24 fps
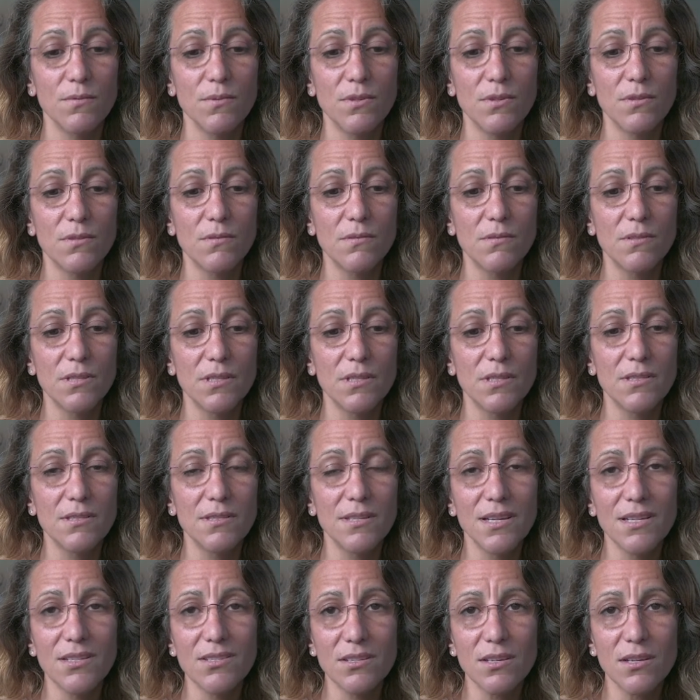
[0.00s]
Well,
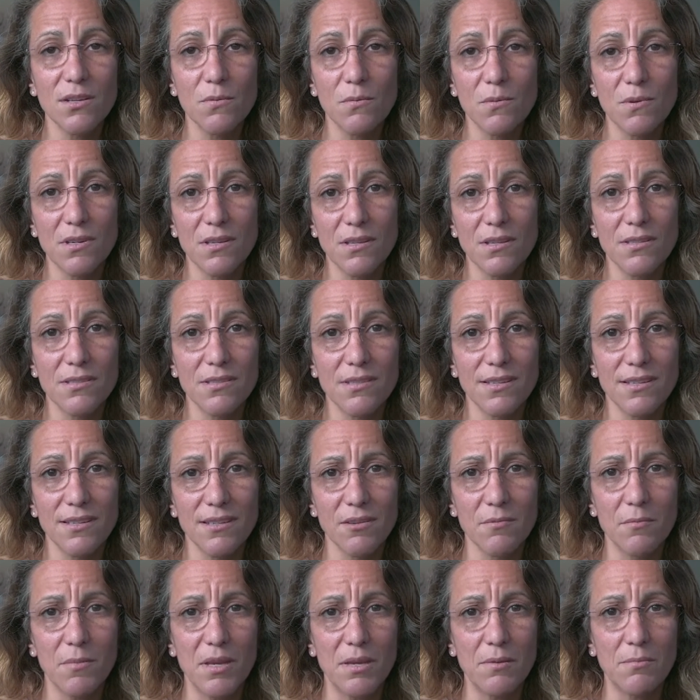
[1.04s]
it's actually one of the
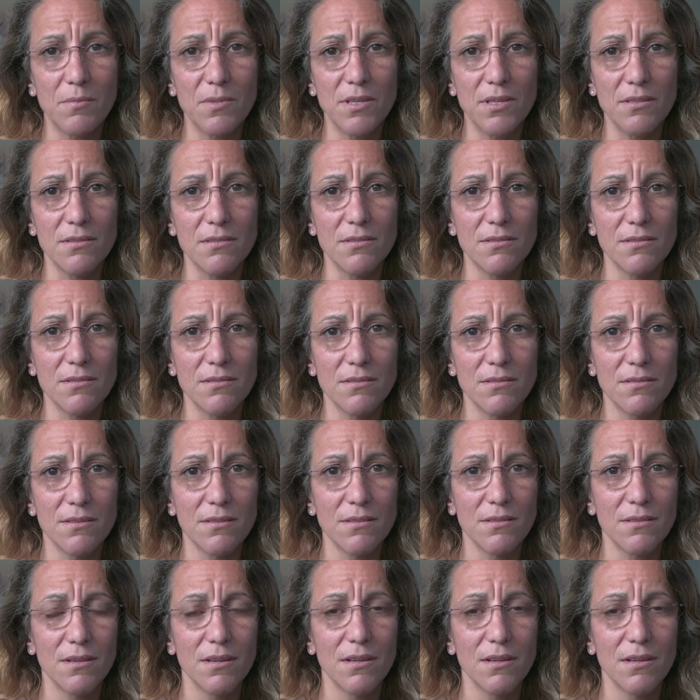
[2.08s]
10 Commandments.